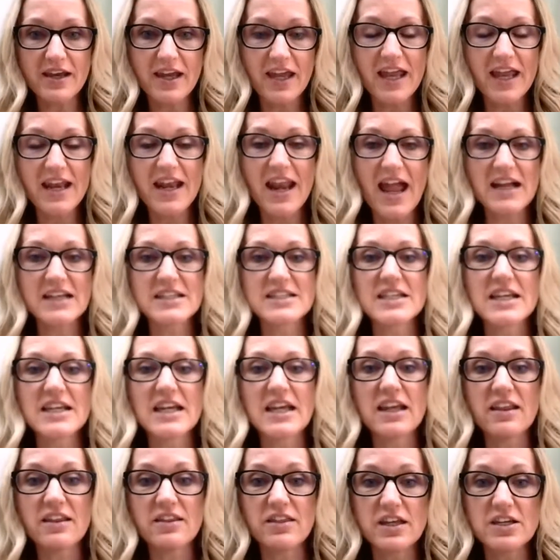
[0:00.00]

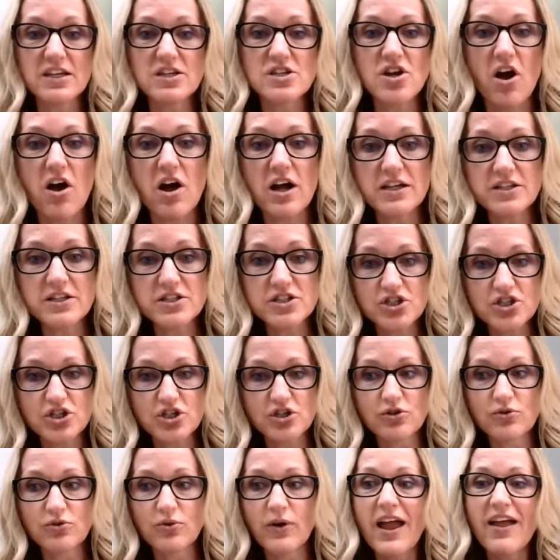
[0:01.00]
connecting the dots
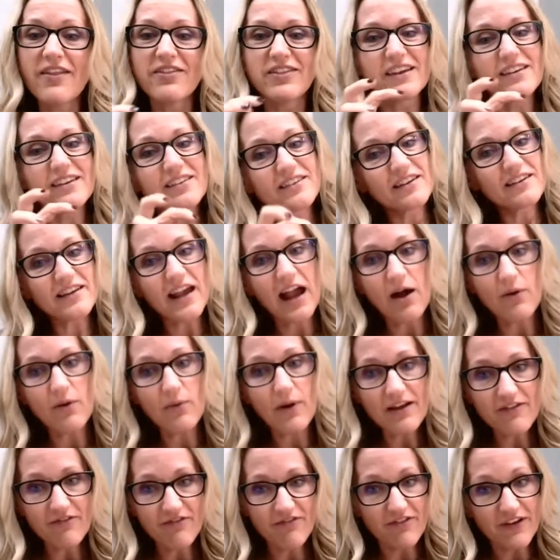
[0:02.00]
to, this is how
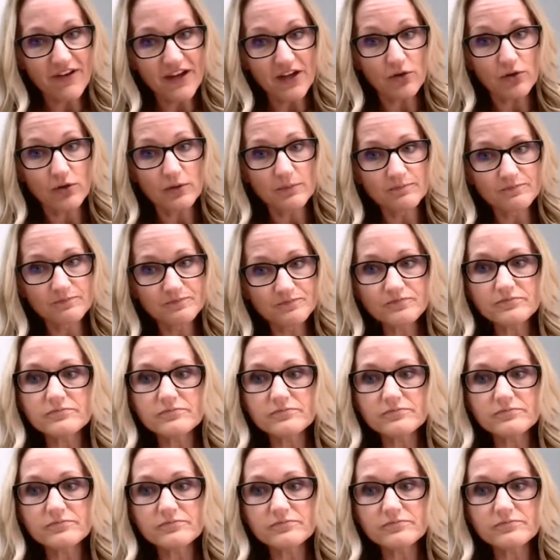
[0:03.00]
I feel,